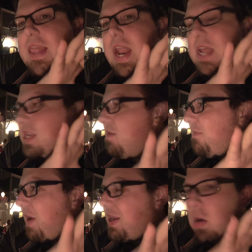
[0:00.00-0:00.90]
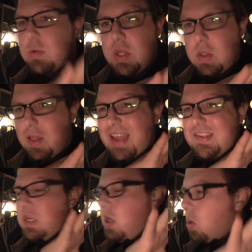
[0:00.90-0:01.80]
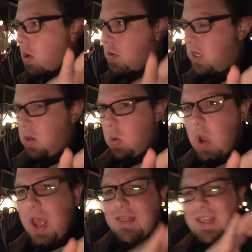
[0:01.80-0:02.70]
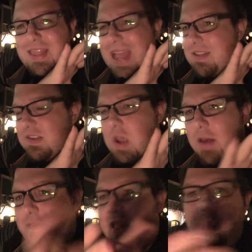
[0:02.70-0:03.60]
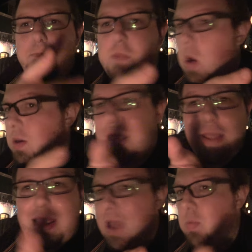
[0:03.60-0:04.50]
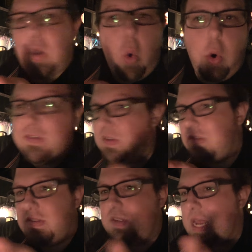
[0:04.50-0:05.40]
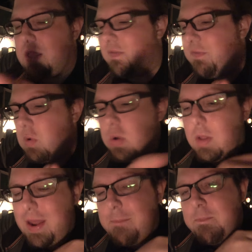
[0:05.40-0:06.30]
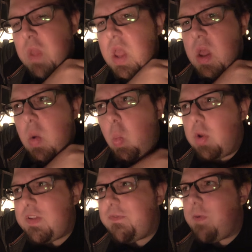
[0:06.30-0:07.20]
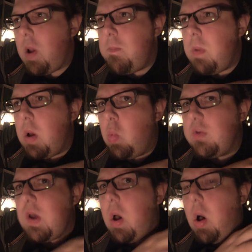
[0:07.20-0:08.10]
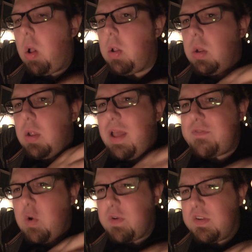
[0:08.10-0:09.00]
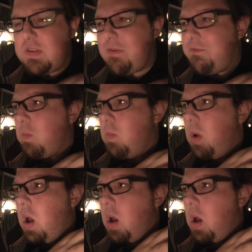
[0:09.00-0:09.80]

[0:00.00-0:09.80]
And then I didn't find out until the last year or two that that stuff and the dunk and the guy with the horses taking the food and all that was all leftover stuff from